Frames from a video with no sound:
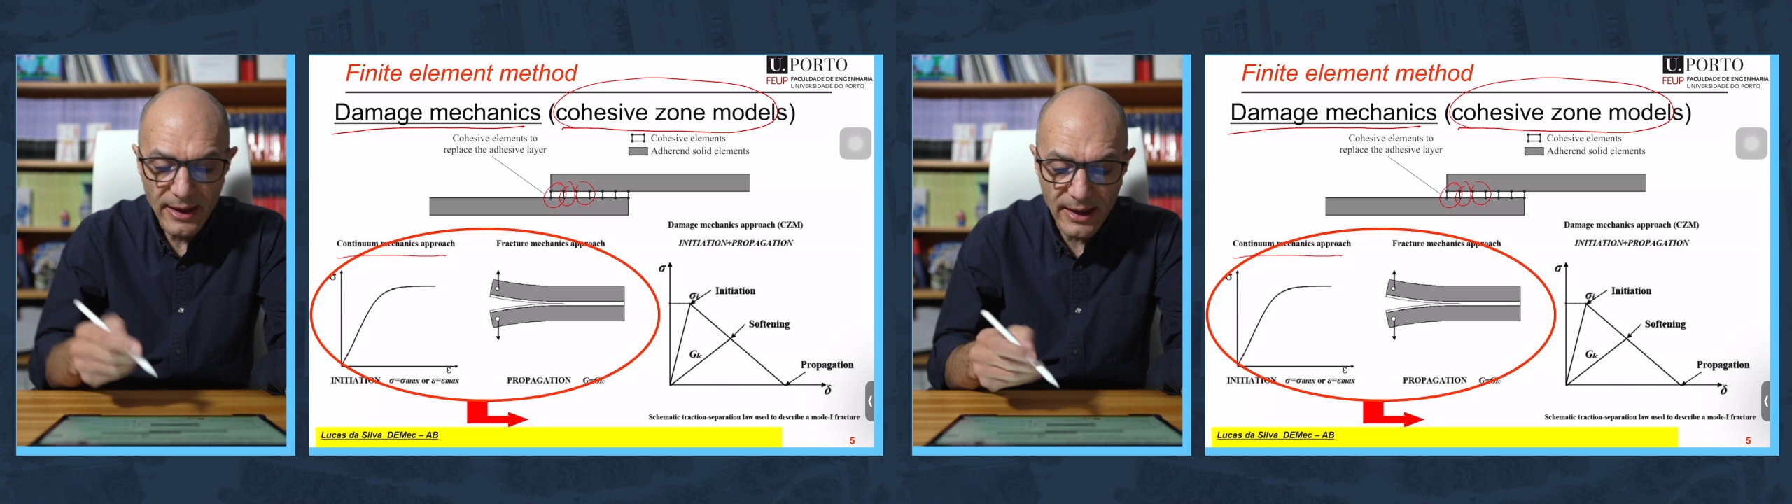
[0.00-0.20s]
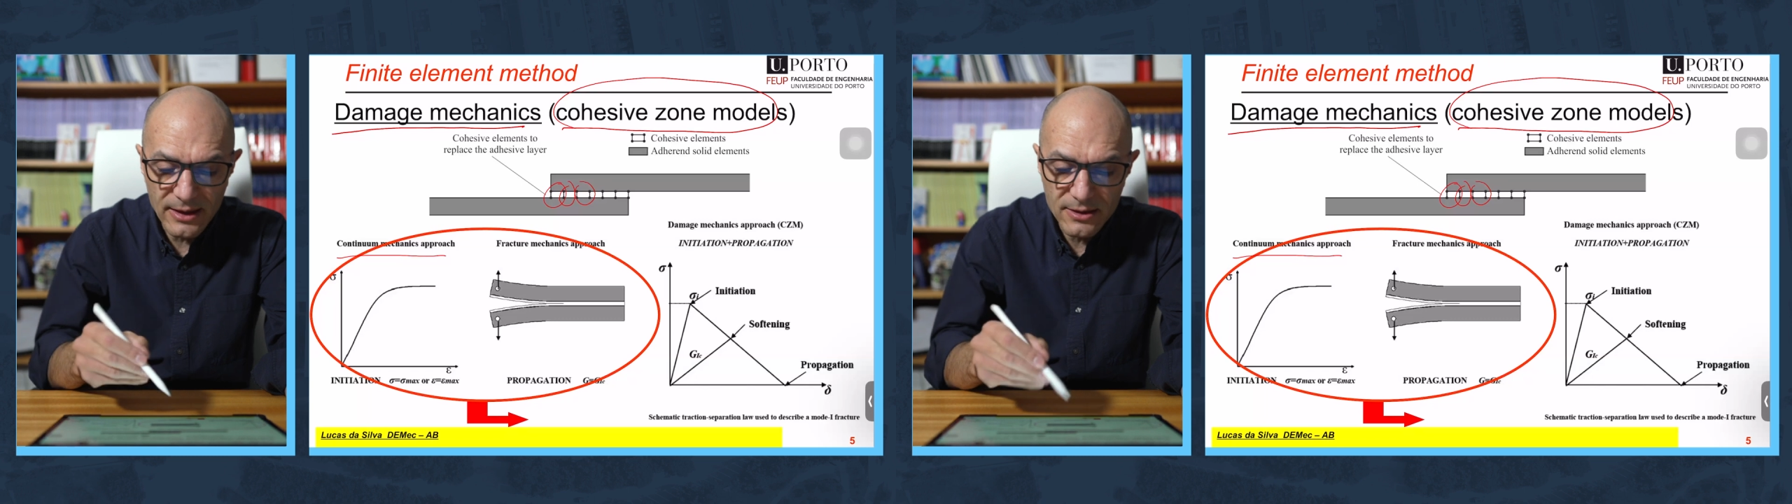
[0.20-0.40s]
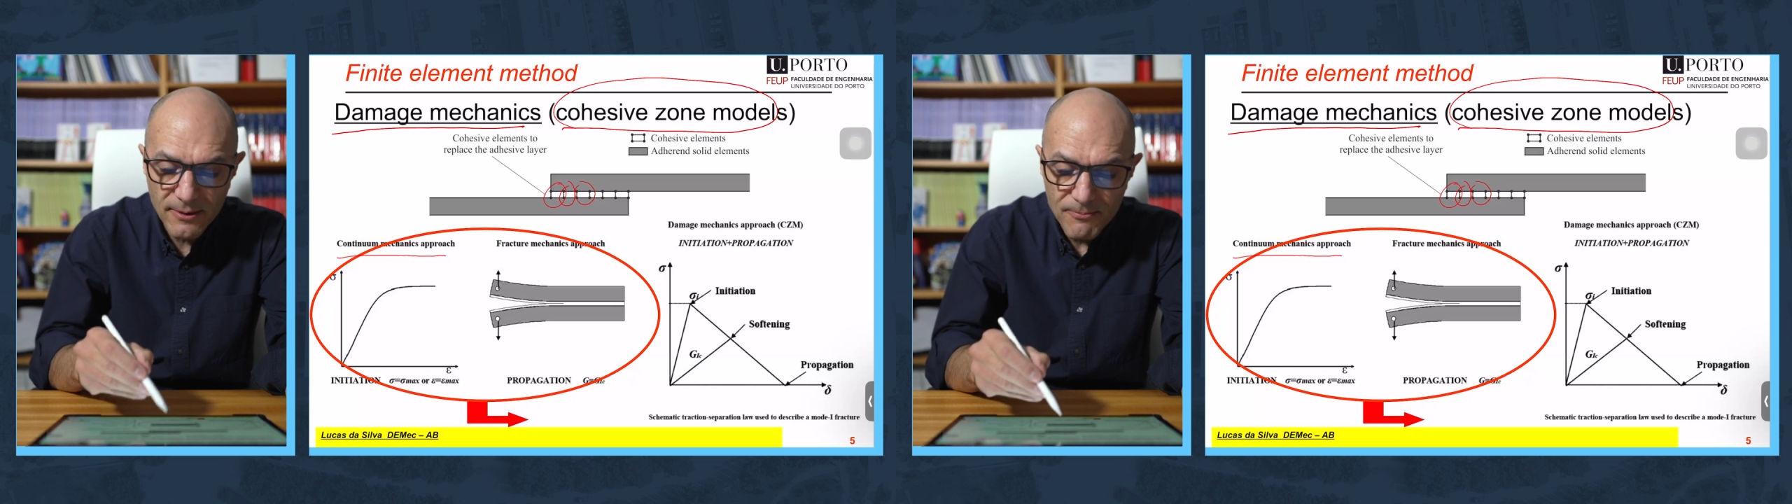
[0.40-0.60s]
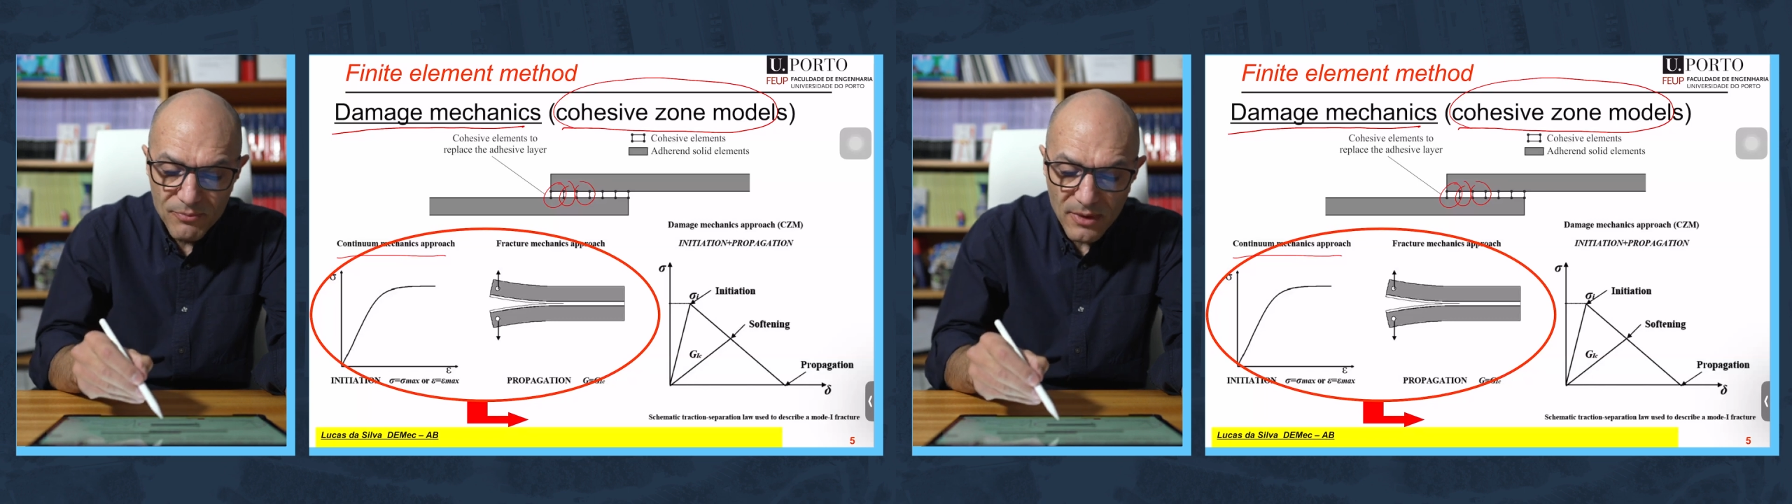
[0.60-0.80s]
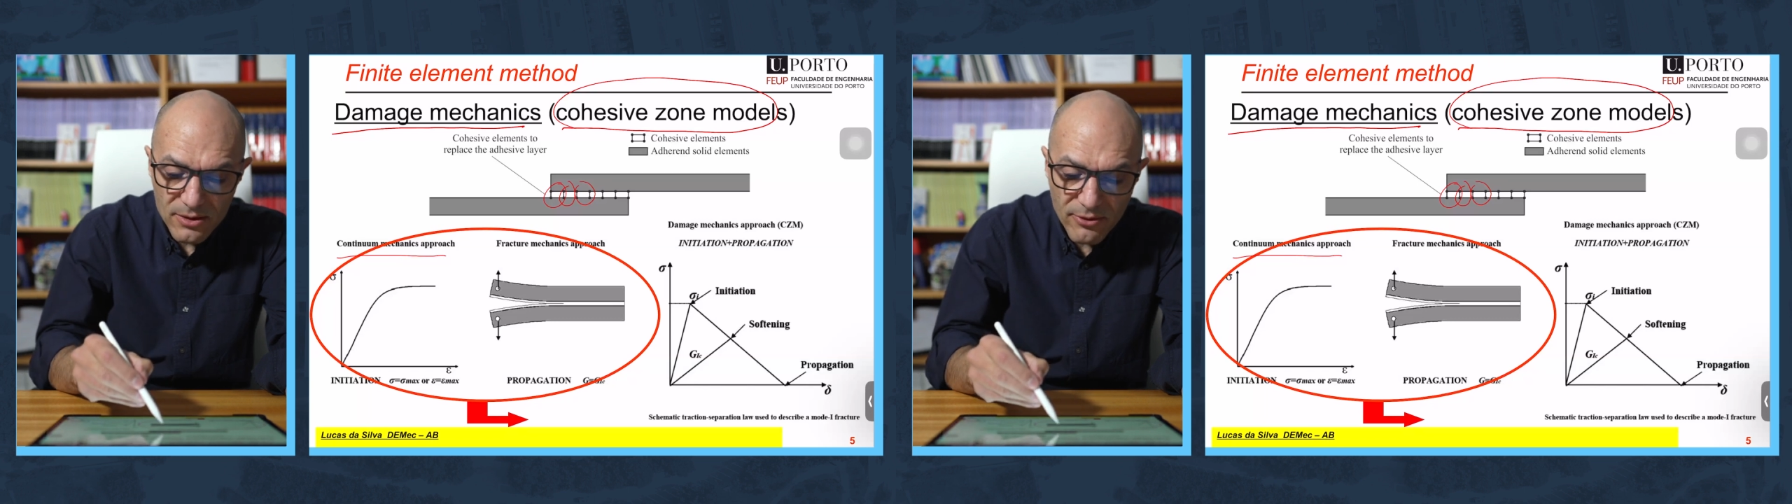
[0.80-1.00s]
and
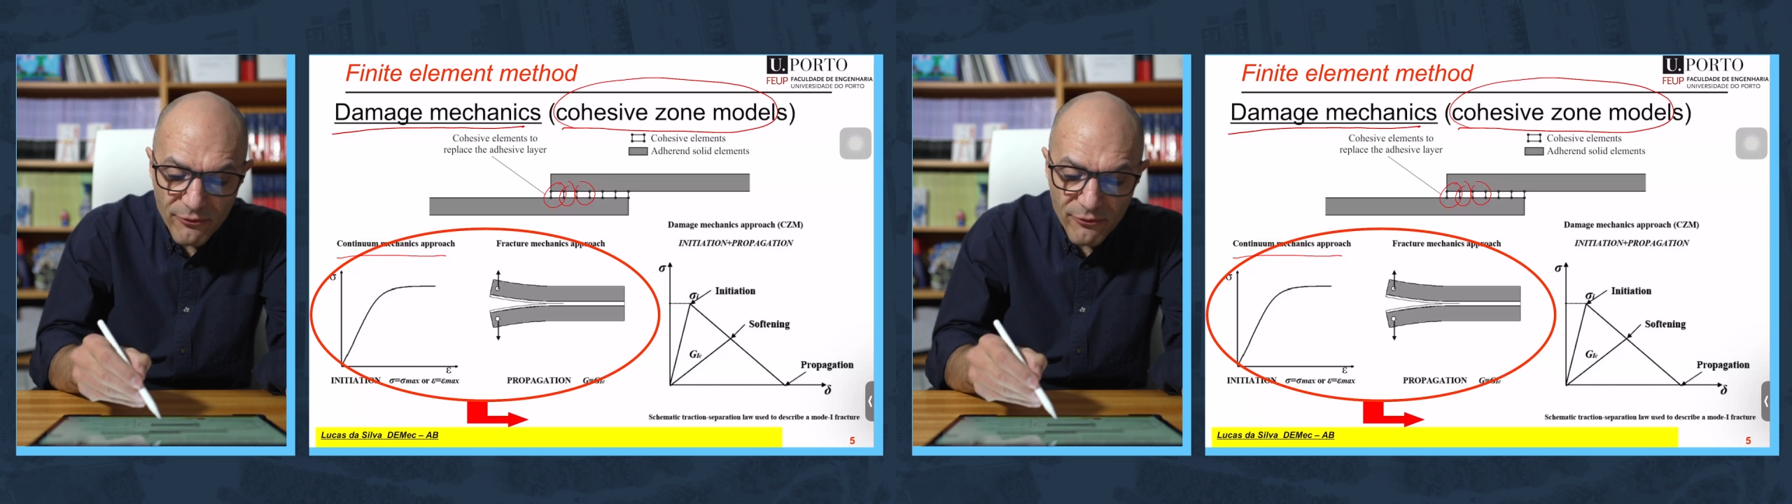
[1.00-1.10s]
the